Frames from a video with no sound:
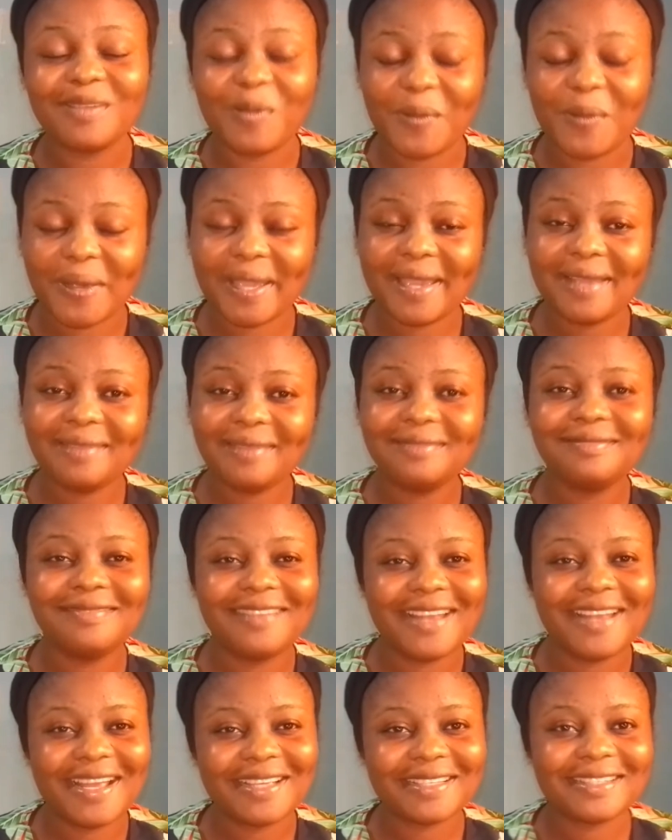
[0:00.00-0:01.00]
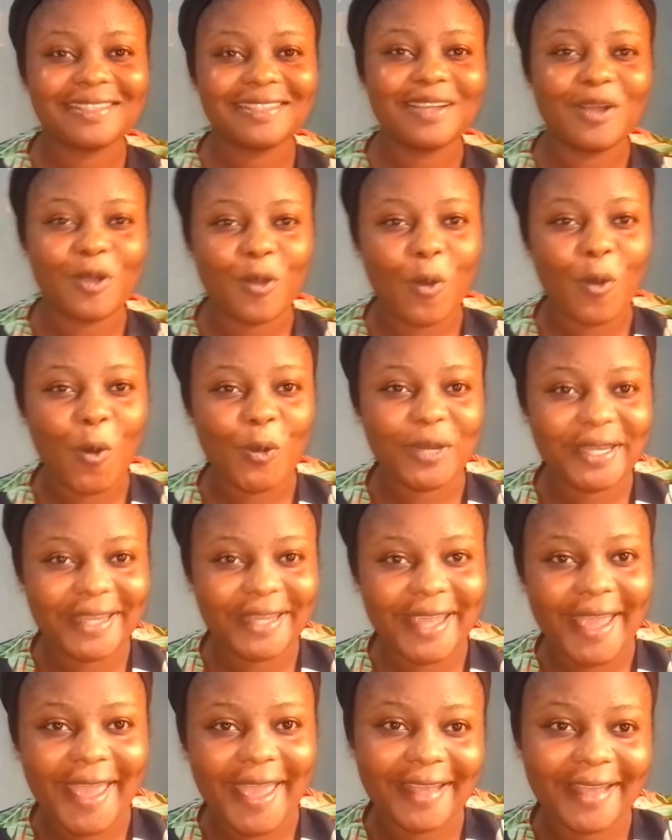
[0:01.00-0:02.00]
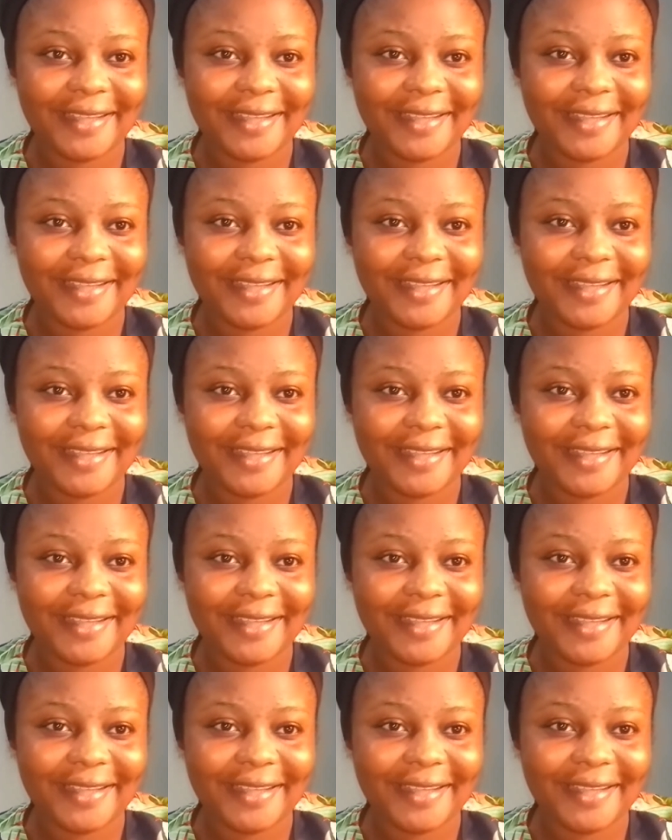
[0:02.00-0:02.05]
Okay, let's go there.